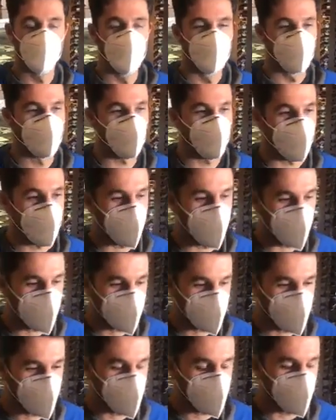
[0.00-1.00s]
So I had
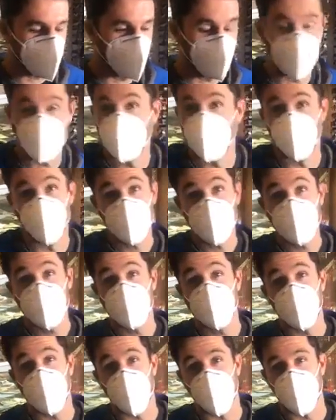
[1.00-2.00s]
to win the
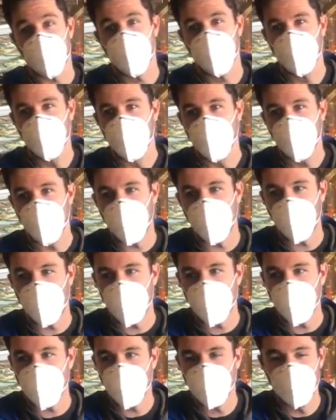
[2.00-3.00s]
J.
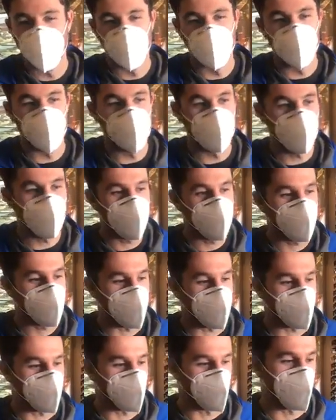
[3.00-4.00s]
I knew
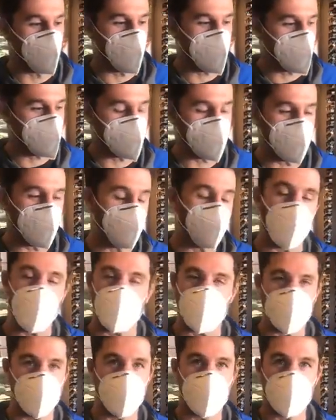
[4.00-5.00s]
that one, I was getting
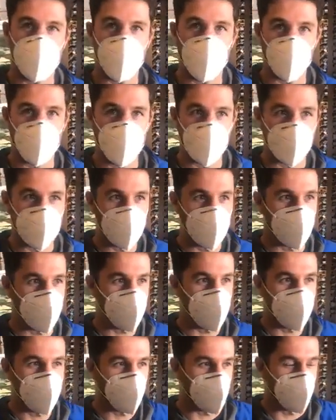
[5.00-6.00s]
past in the downwinding
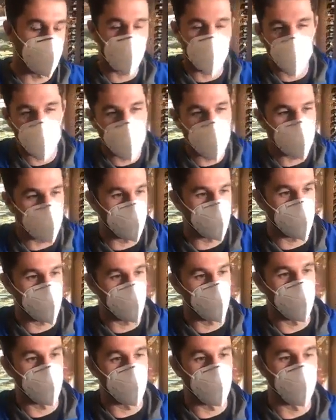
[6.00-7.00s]
conditions, and downwinding is just
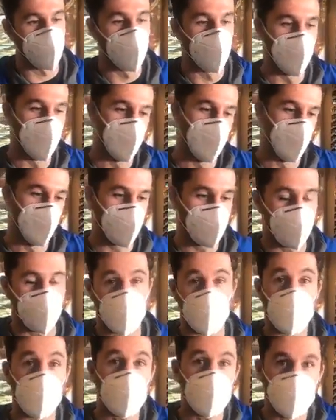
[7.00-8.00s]
when you turn
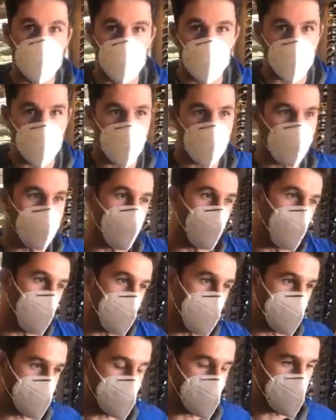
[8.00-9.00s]
against the wind and the
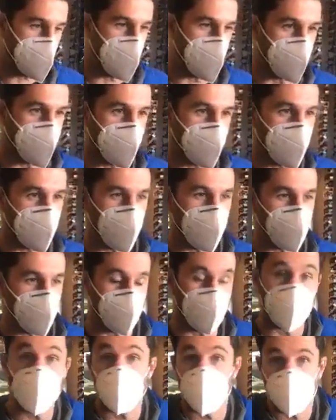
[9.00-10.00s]
waves start coming, you
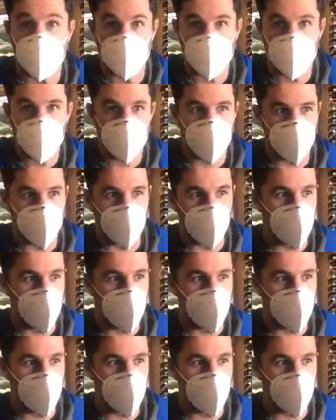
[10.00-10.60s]
surf essentially.